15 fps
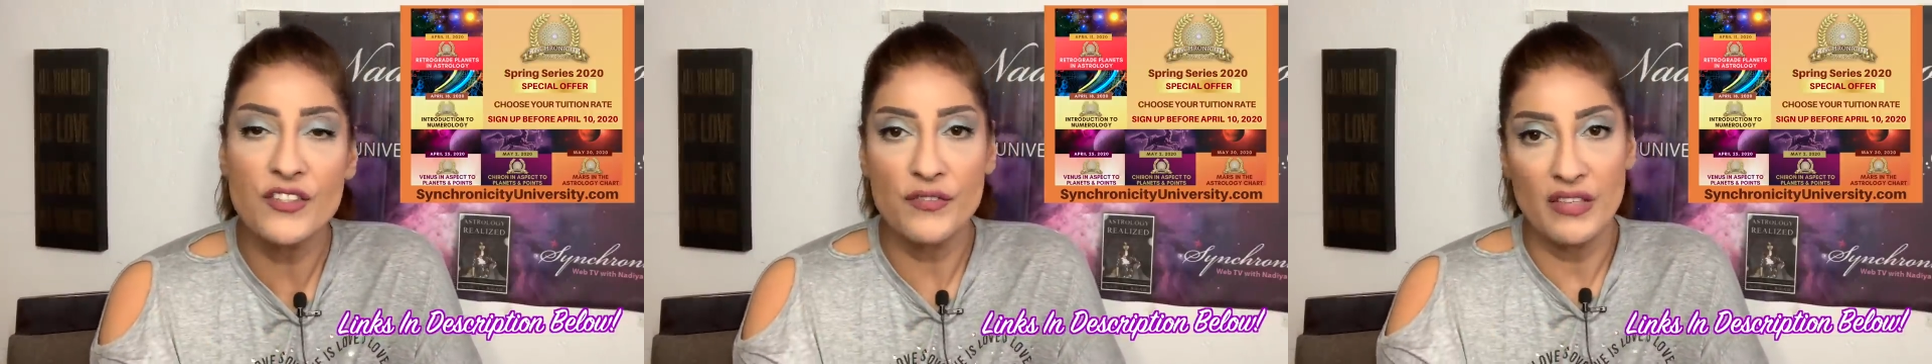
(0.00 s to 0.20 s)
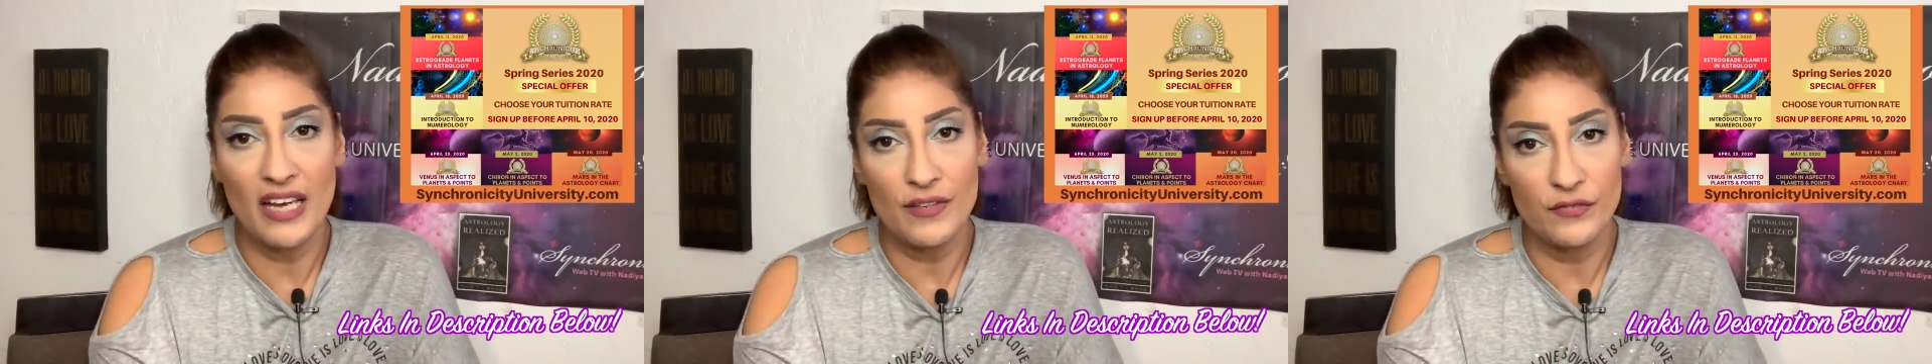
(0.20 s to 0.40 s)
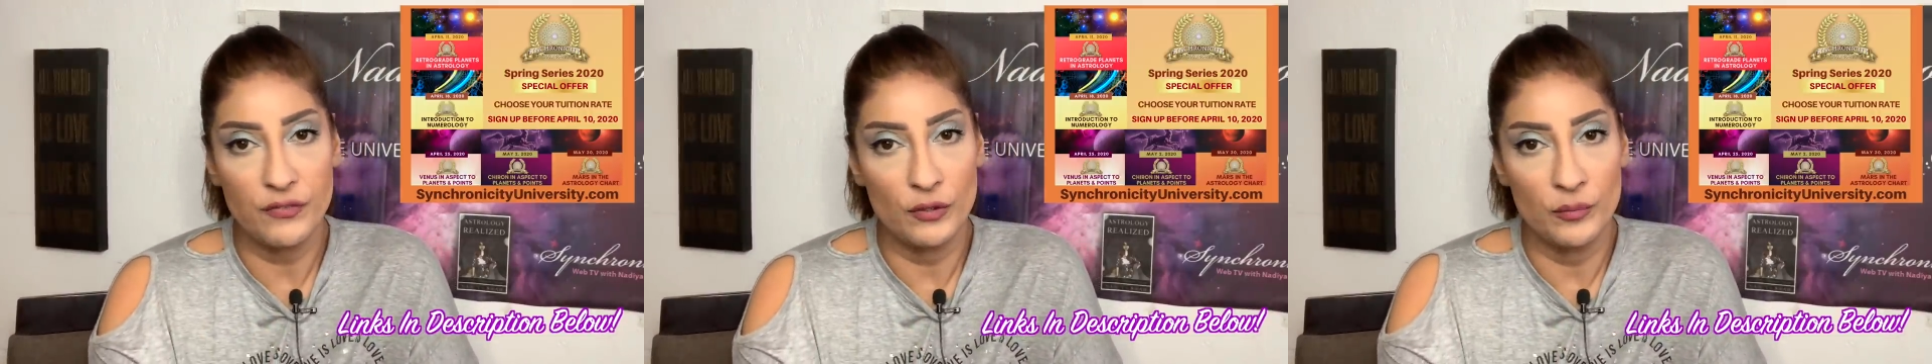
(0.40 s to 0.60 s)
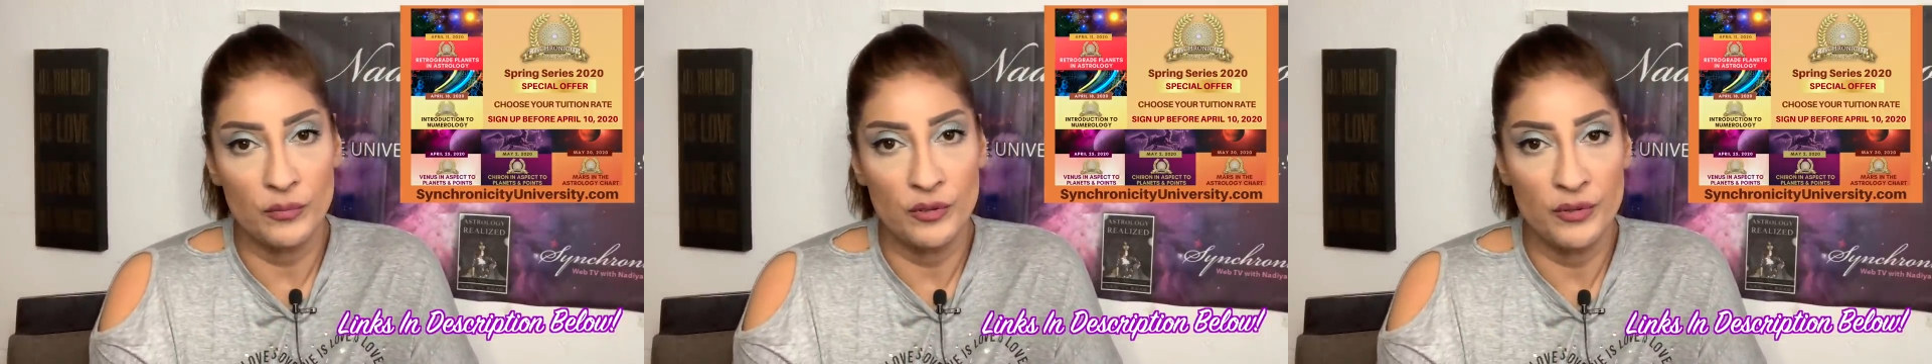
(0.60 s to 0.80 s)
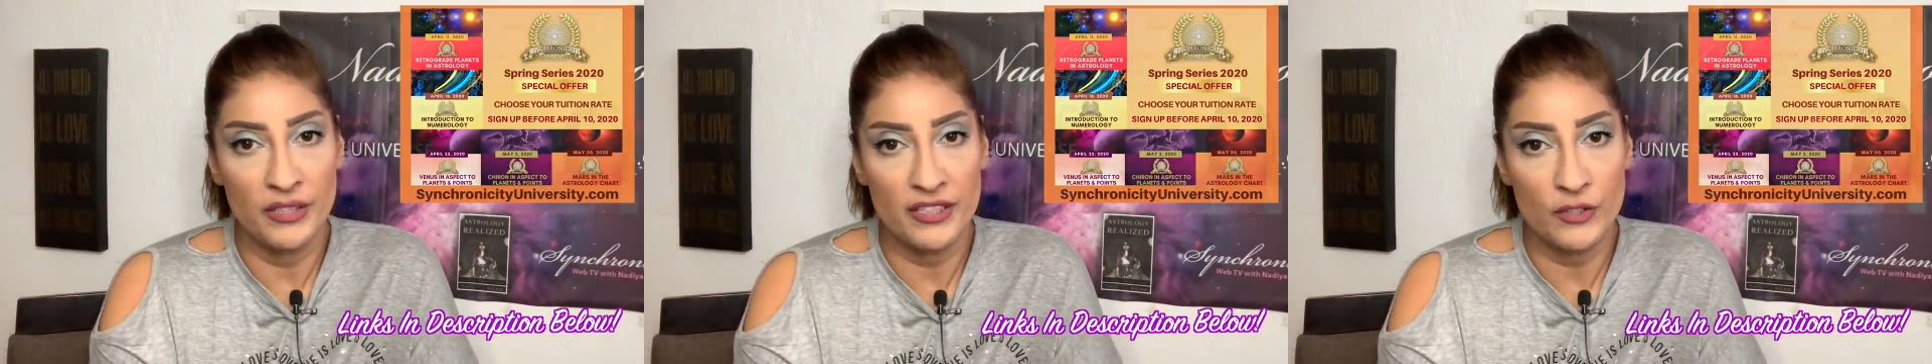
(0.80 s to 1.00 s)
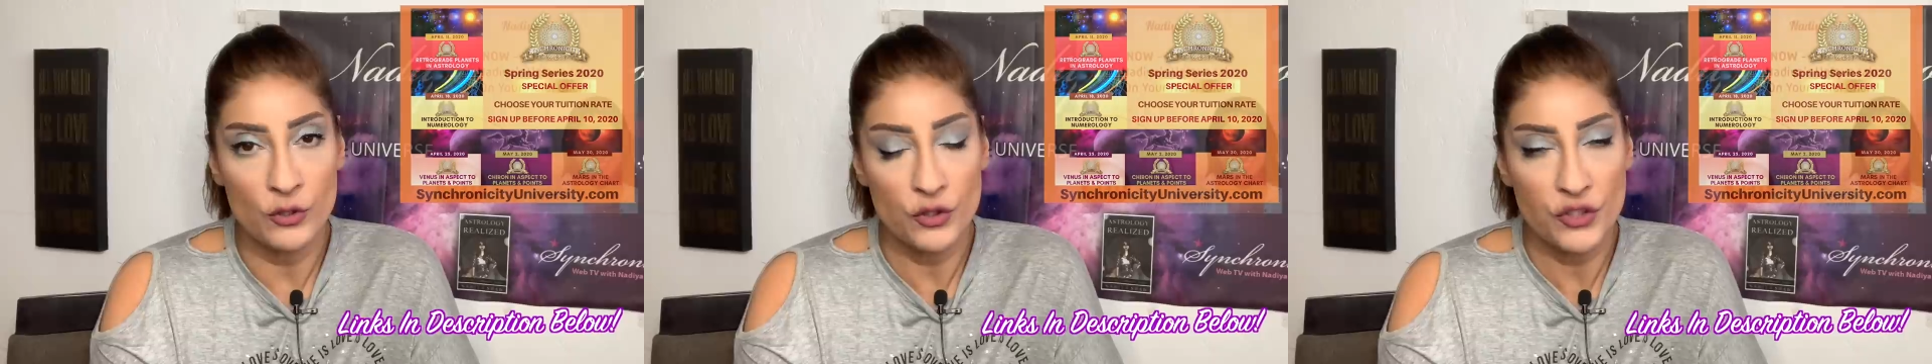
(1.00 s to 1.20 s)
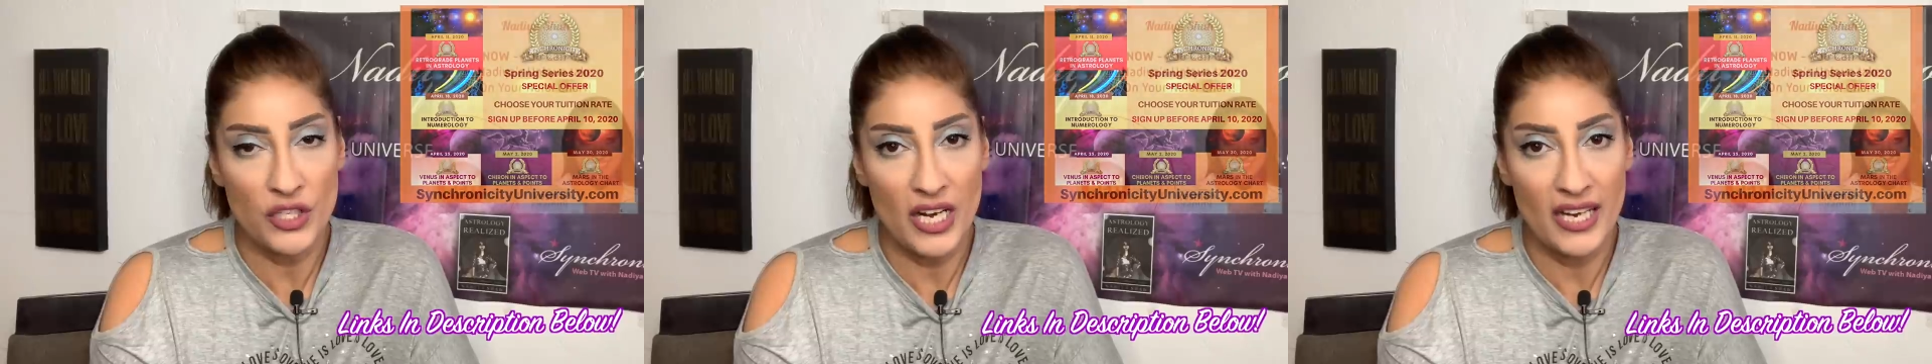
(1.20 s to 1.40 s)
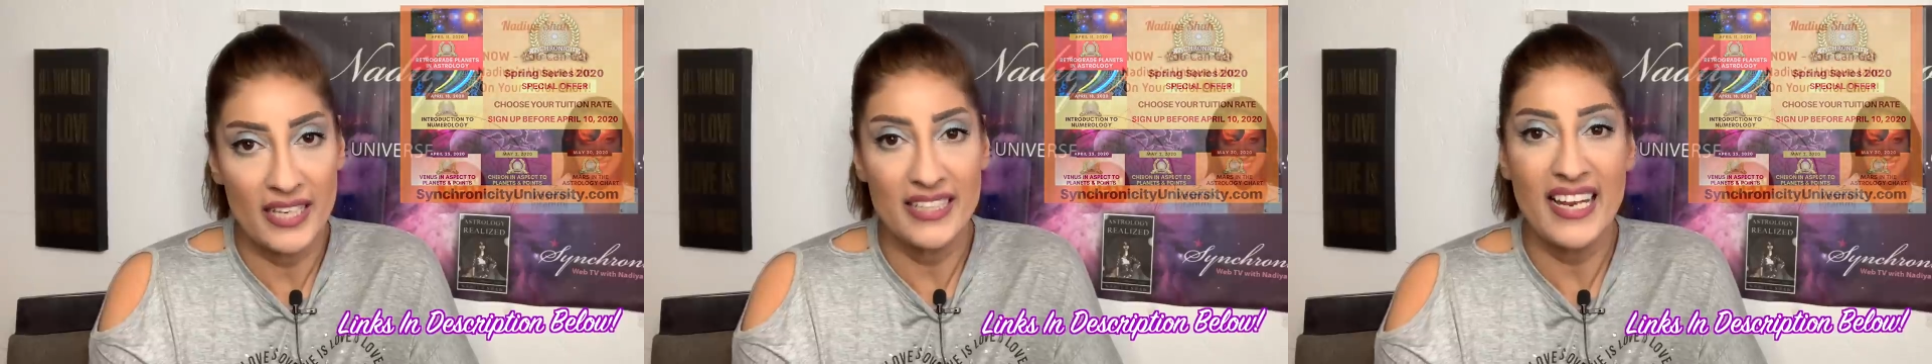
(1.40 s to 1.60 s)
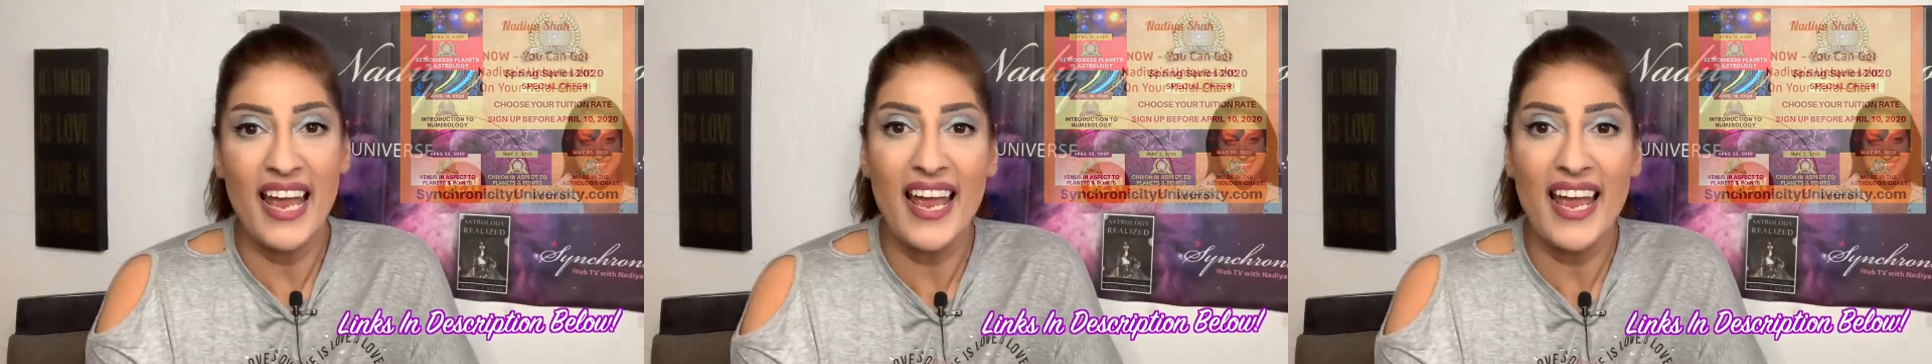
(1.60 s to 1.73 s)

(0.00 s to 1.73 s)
of that full moon in your sign